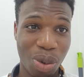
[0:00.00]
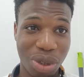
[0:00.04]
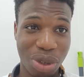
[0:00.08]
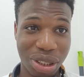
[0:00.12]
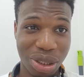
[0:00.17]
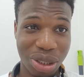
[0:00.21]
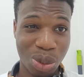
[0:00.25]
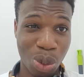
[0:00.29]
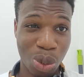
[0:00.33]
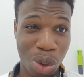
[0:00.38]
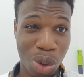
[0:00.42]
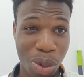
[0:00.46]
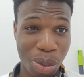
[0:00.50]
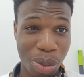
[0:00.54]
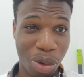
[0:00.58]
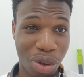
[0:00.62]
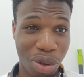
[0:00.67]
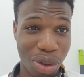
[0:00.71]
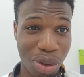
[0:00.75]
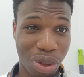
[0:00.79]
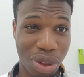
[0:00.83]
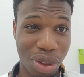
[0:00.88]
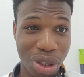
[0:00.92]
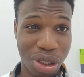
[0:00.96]

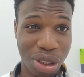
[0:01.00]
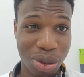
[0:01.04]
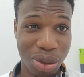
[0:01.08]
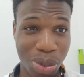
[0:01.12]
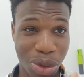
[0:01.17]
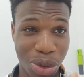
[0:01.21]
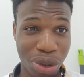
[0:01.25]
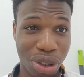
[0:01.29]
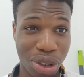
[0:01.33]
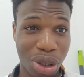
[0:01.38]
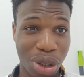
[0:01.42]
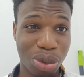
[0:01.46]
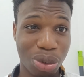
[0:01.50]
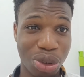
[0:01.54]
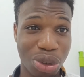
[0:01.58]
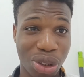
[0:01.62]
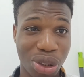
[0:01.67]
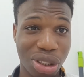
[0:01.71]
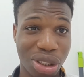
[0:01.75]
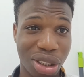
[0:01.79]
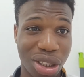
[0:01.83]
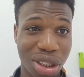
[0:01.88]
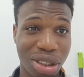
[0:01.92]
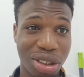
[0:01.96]
month that we
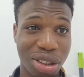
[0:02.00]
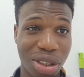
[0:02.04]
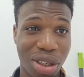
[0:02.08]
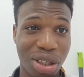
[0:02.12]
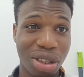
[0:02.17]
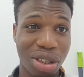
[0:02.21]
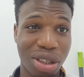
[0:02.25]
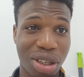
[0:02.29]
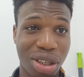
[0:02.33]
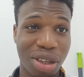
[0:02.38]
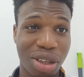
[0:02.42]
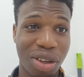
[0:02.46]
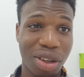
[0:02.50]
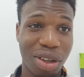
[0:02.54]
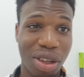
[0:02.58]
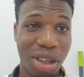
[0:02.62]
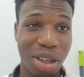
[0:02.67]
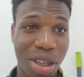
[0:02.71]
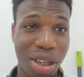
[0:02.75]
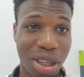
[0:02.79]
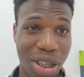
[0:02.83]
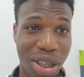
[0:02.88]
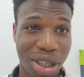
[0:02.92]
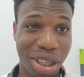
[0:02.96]
just entered.
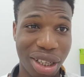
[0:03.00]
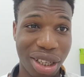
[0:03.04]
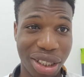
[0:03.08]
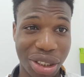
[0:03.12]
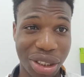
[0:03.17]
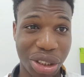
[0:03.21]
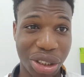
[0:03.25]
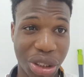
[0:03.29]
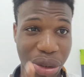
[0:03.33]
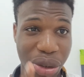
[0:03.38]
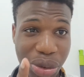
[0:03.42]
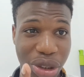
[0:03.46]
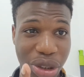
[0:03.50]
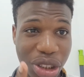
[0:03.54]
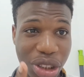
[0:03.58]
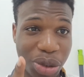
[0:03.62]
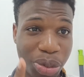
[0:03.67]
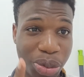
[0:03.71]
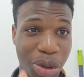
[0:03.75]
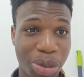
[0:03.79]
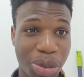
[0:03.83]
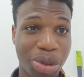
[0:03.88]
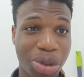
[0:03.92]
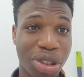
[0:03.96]
A
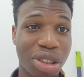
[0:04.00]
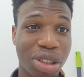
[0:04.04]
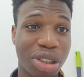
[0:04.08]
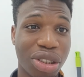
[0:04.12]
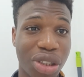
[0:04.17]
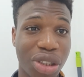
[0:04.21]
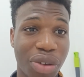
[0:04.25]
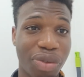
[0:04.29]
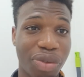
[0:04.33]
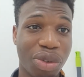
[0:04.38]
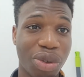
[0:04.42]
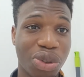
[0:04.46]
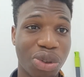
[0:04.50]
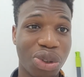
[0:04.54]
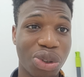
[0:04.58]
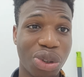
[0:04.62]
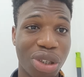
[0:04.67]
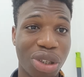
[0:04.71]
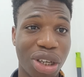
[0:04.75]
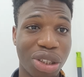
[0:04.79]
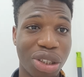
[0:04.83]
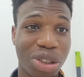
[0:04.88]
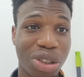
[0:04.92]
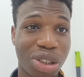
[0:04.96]
serious public interview, so
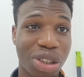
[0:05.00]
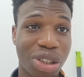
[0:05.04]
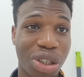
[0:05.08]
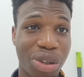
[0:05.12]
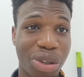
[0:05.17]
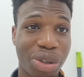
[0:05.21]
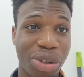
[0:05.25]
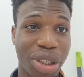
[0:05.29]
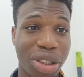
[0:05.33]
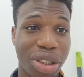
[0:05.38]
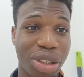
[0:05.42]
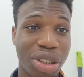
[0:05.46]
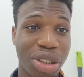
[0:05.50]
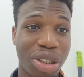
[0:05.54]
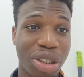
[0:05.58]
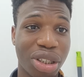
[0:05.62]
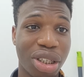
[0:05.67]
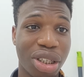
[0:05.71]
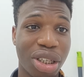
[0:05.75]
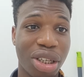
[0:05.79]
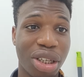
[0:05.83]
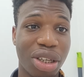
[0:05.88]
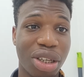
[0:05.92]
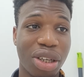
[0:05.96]
you guys should get ready.
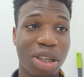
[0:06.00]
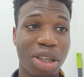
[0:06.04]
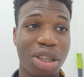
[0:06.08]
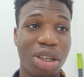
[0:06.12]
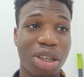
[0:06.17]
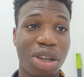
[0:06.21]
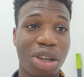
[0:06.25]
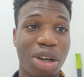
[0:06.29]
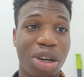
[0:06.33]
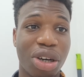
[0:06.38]
To be